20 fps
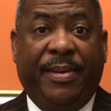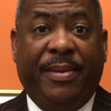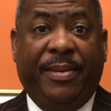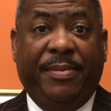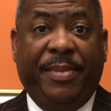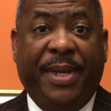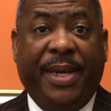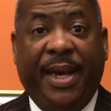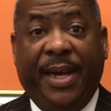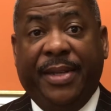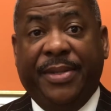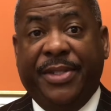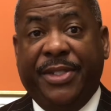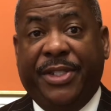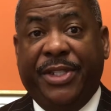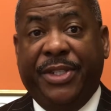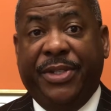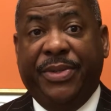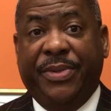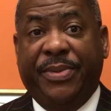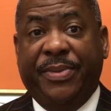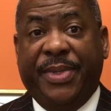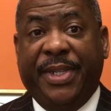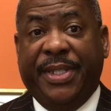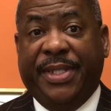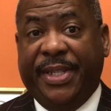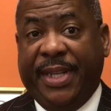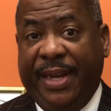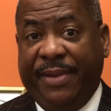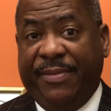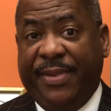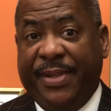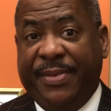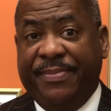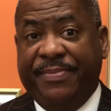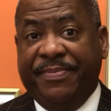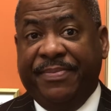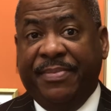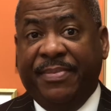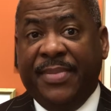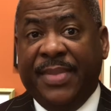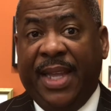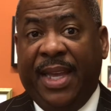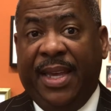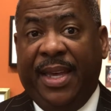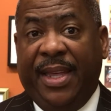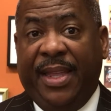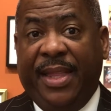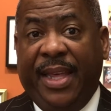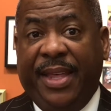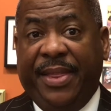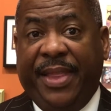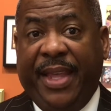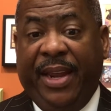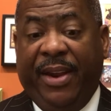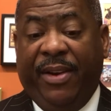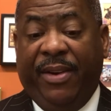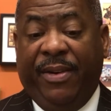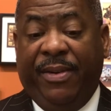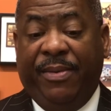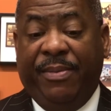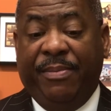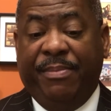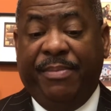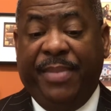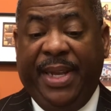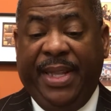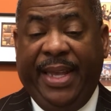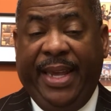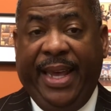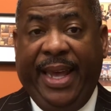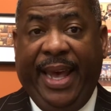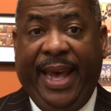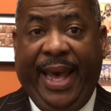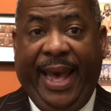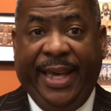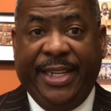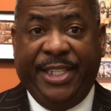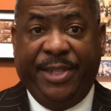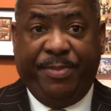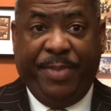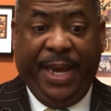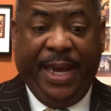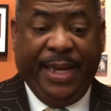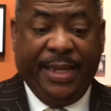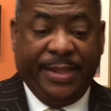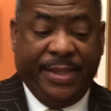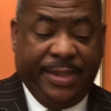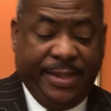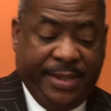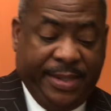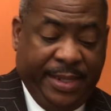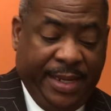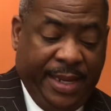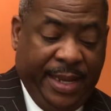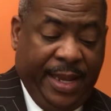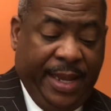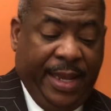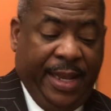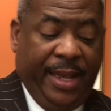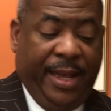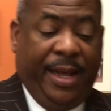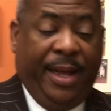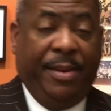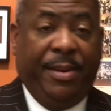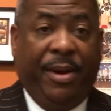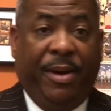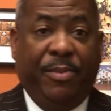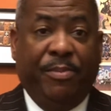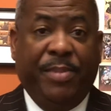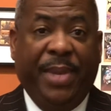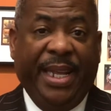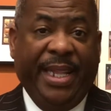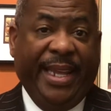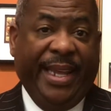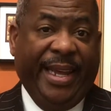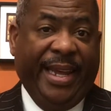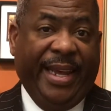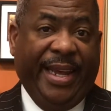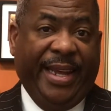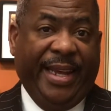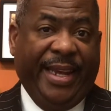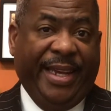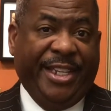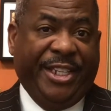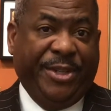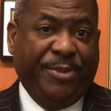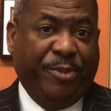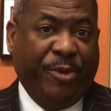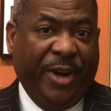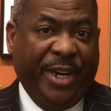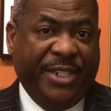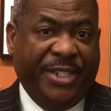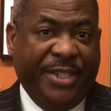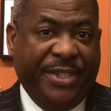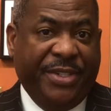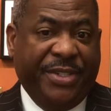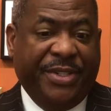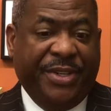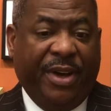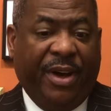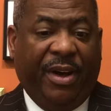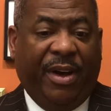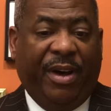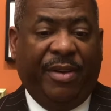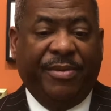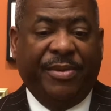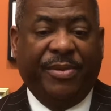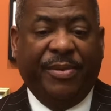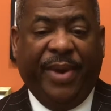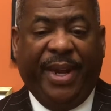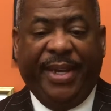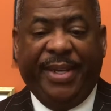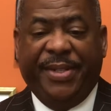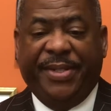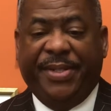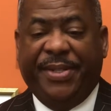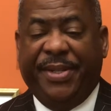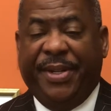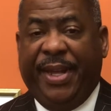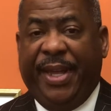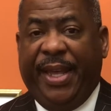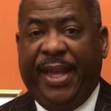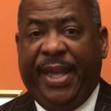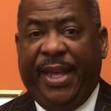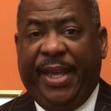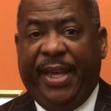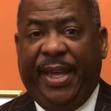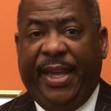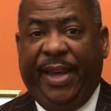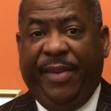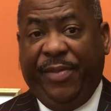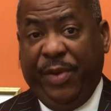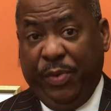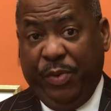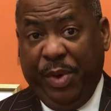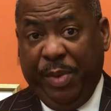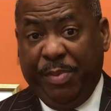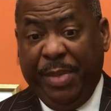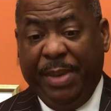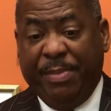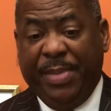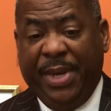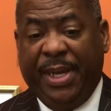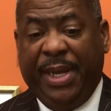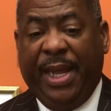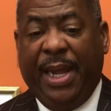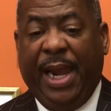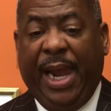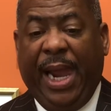begun to discover that there are many aspects, many expressions of grace. If you remember,